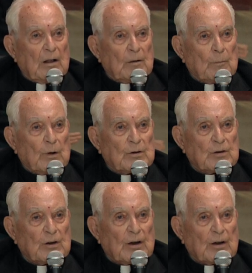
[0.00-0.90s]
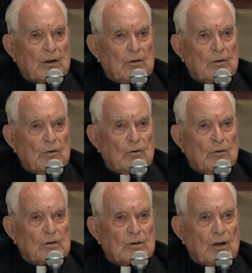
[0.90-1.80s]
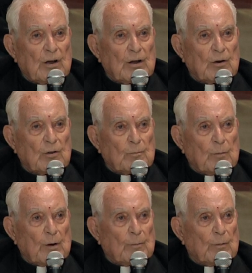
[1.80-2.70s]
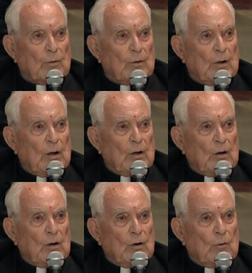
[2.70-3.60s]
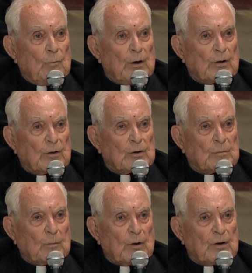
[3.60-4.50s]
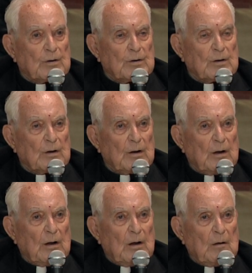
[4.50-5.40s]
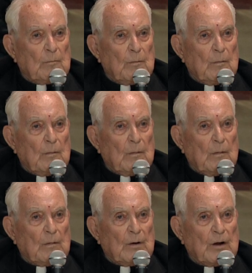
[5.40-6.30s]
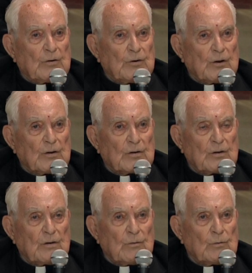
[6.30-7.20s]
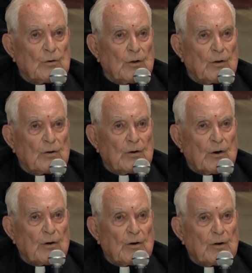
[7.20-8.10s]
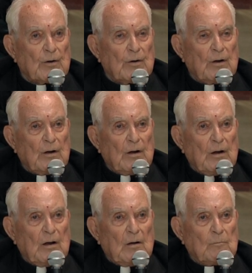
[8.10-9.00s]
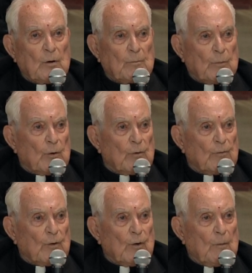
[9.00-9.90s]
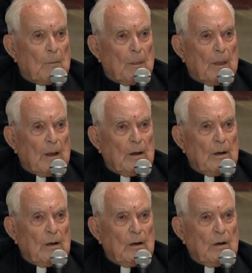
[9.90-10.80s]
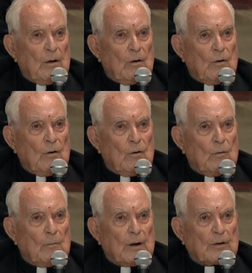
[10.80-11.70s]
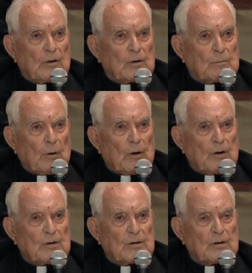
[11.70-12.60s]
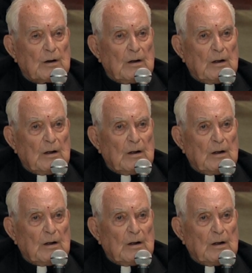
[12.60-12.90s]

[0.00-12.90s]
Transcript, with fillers: the best thing I could do is to honor the people who make this place not just utilitarian, but beautiful, who make this place